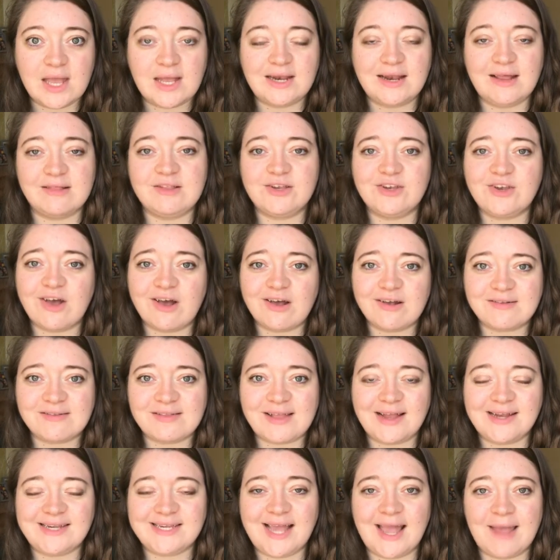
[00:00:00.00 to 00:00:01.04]
Now, The Dark
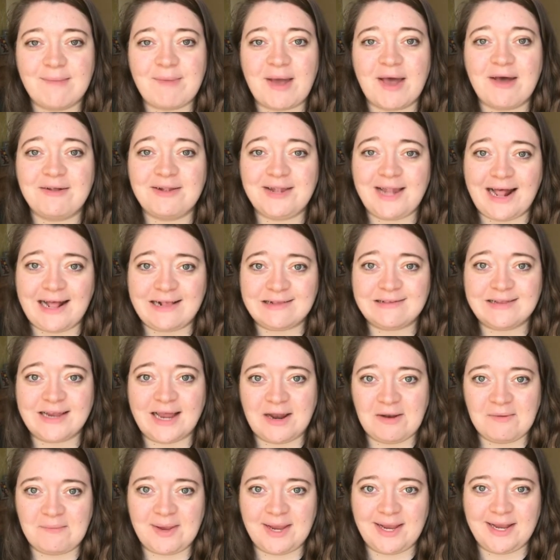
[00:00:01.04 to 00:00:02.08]
Side came out last
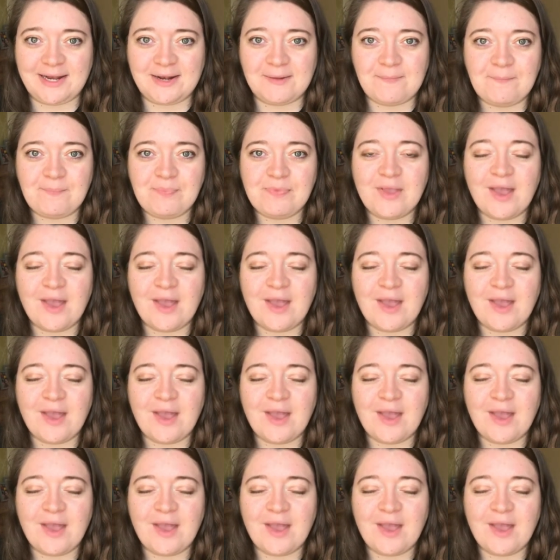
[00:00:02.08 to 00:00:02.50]
Halloween.